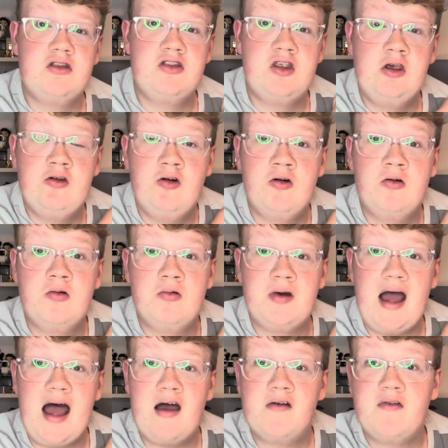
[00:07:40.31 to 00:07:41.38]
to
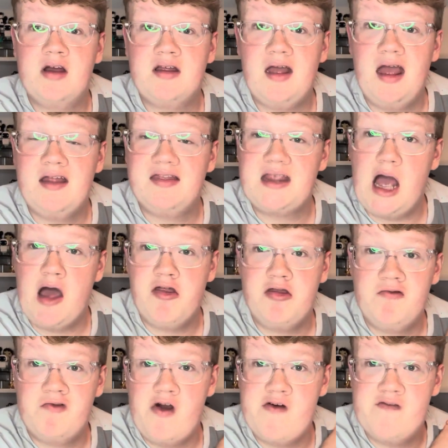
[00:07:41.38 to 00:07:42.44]
have an in-depth
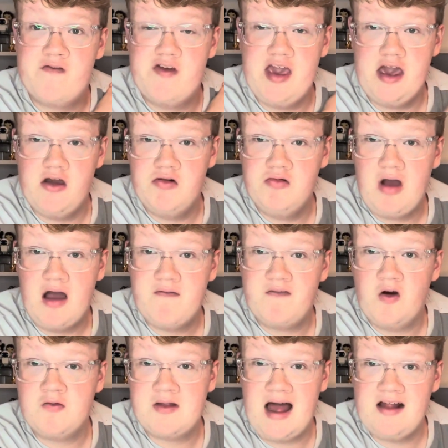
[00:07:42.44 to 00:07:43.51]
review
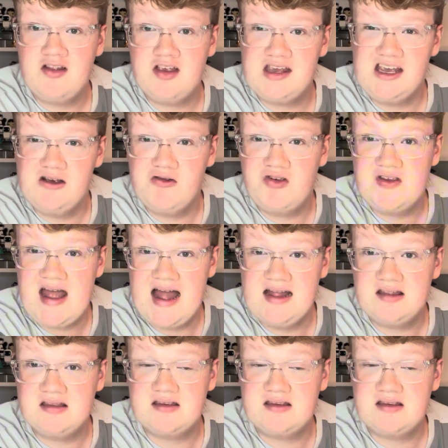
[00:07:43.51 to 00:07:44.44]
for that U set,